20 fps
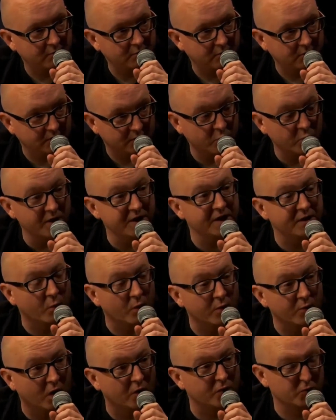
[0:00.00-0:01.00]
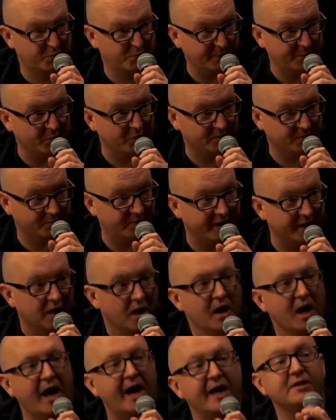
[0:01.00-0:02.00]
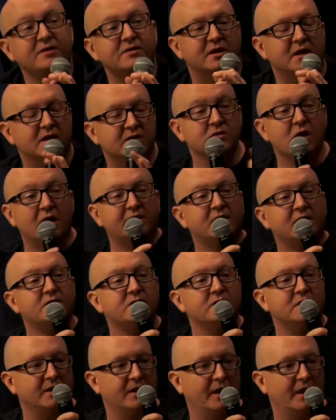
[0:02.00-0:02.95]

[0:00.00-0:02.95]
Like when other people can play it. I see. It's not Destiny yet.